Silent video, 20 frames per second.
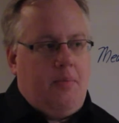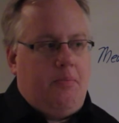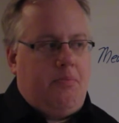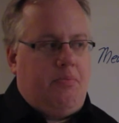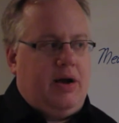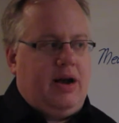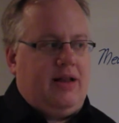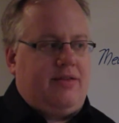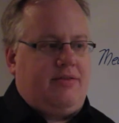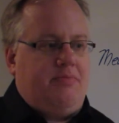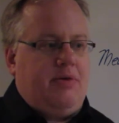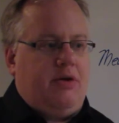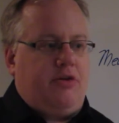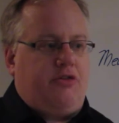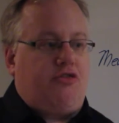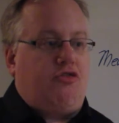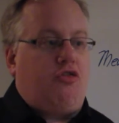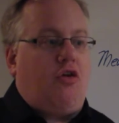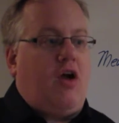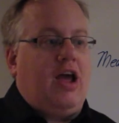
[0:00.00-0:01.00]
but it's about
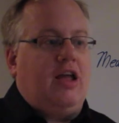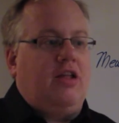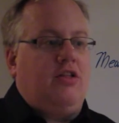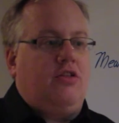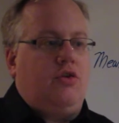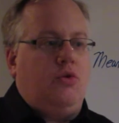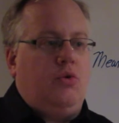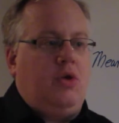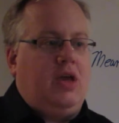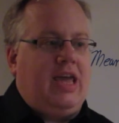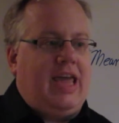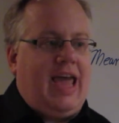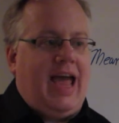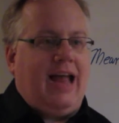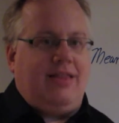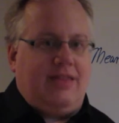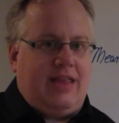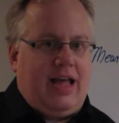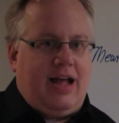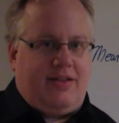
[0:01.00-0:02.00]
trying to
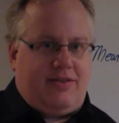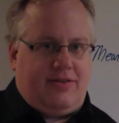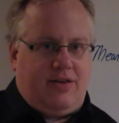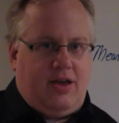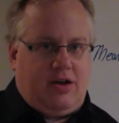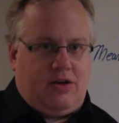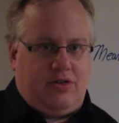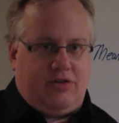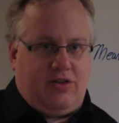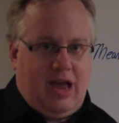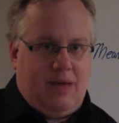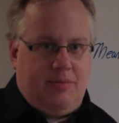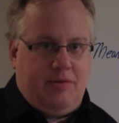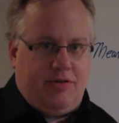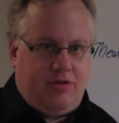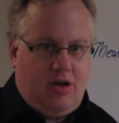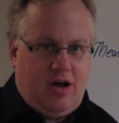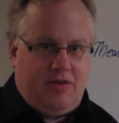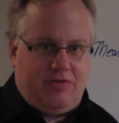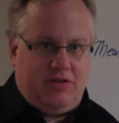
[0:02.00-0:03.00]
get that cycle time
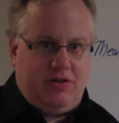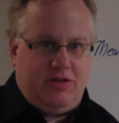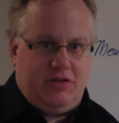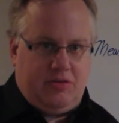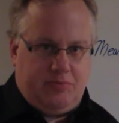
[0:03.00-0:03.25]
as often as